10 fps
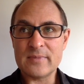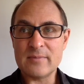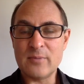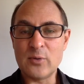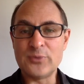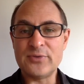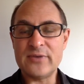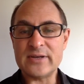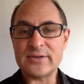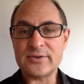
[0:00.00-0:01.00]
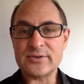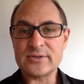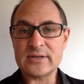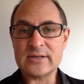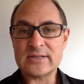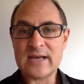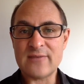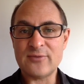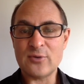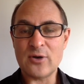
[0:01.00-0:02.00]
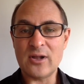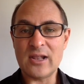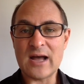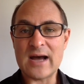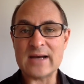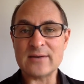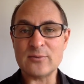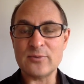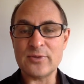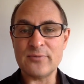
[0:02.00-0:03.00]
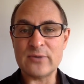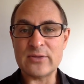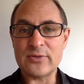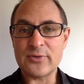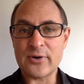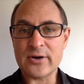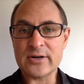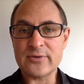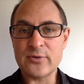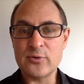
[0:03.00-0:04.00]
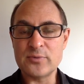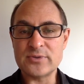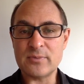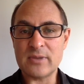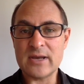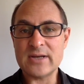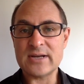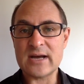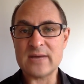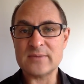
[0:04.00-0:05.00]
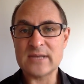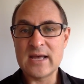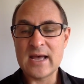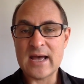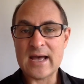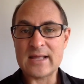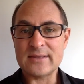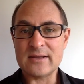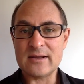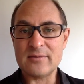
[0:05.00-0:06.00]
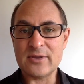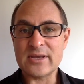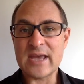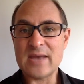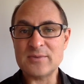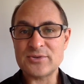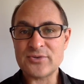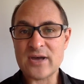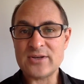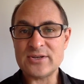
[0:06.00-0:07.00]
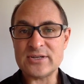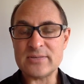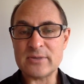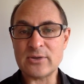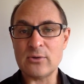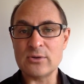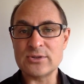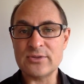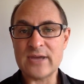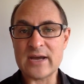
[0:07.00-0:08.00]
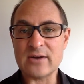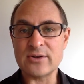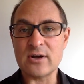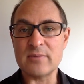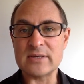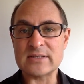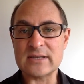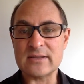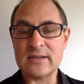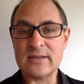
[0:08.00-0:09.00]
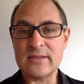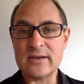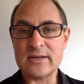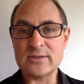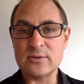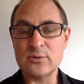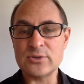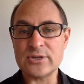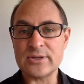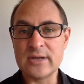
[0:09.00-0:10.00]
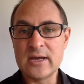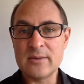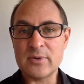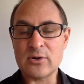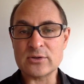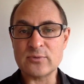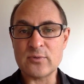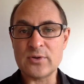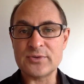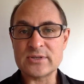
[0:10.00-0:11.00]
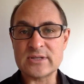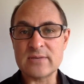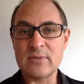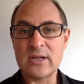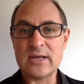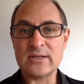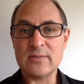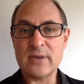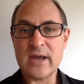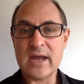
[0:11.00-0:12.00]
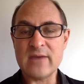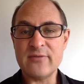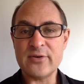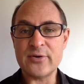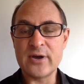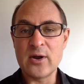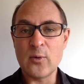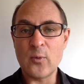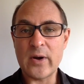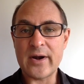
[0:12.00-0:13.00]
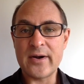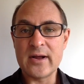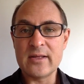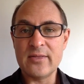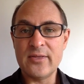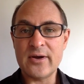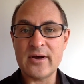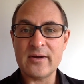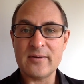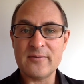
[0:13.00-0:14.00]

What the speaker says: motivators, it's have to align with the target groups, the player types, and the game strategy, but also the economics in the solution, because we want to stimulate a behavior where the